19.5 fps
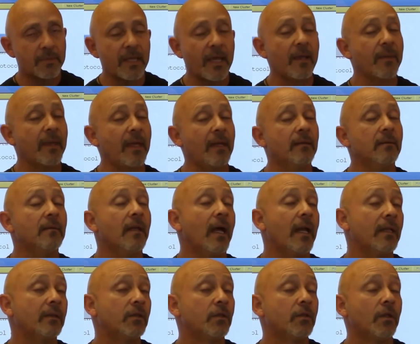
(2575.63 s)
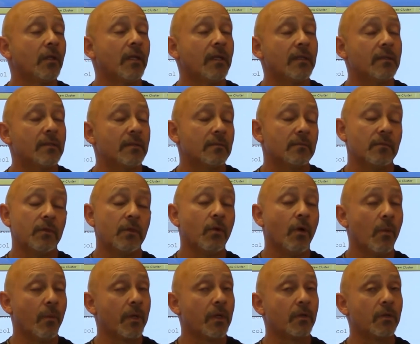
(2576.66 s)
Hey, man, I need to do this. Do you
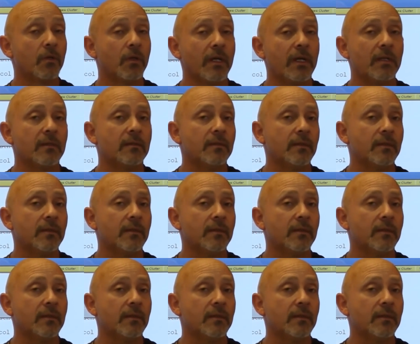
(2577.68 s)
want me to do it?